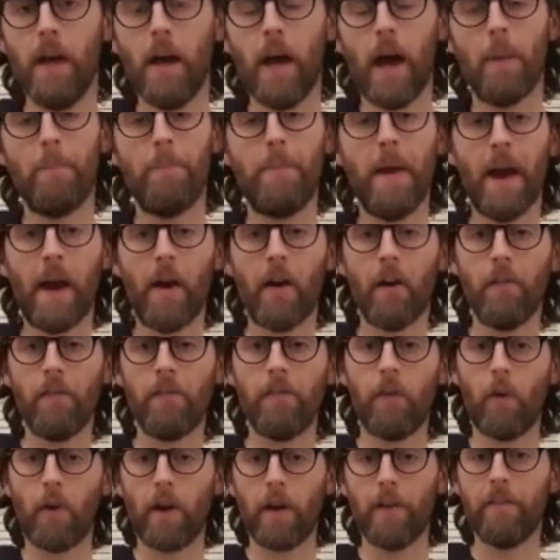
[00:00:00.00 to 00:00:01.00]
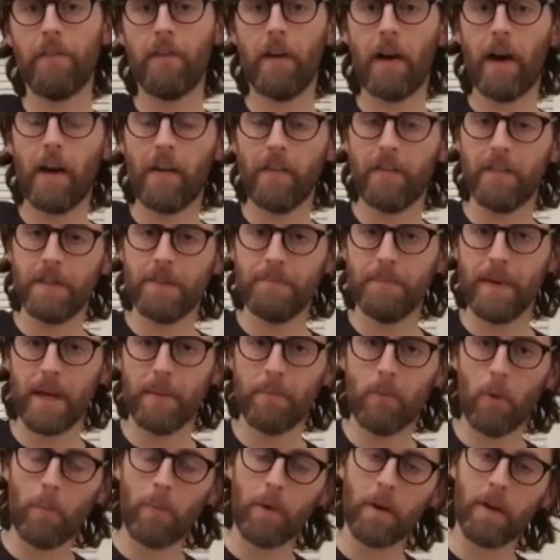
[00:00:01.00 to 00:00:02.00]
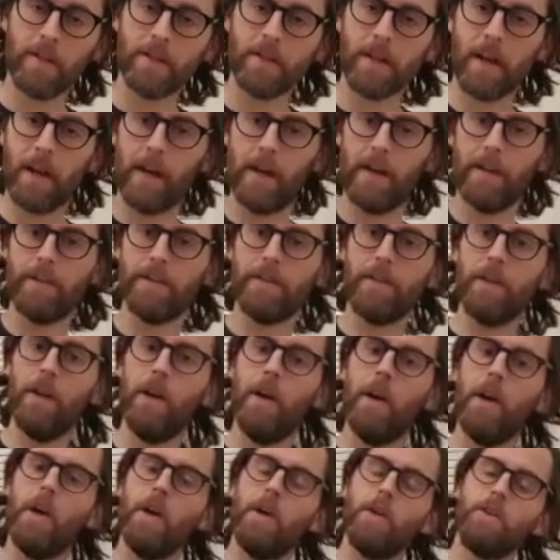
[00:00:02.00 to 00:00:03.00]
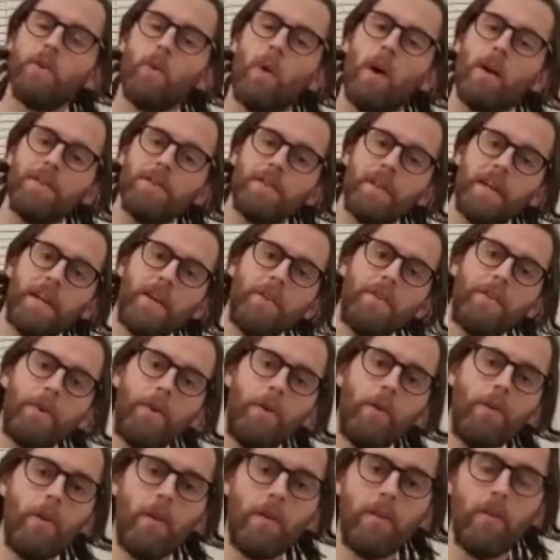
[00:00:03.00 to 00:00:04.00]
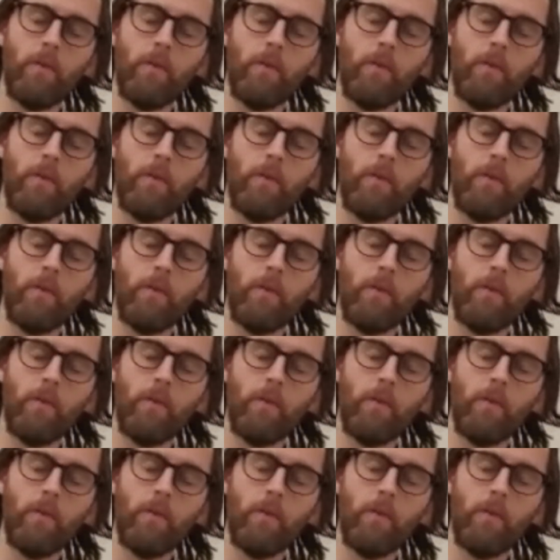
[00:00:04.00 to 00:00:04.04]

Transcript: a pair of 45s made him open his eyes. So I'll sing it through